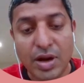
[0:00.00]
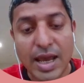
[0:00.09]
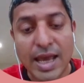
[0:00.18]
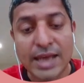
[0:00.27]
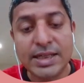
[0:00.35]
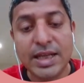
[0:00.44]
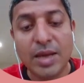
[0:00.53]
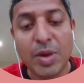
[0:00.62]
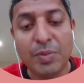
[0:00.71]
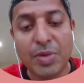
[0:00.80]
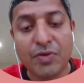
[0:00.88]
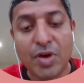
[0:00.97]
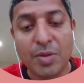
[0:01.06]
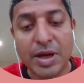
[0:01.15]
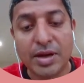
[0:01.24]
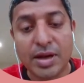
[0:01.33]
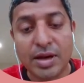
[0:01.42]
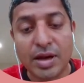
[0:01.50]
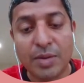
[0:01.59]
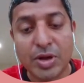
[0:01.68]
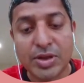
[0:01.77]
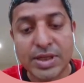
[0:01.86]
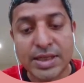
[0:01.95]
SDA may perform internal
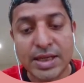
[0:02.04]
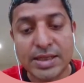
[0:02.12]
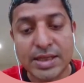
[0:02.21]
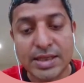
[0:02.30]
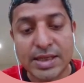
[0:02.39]
processing such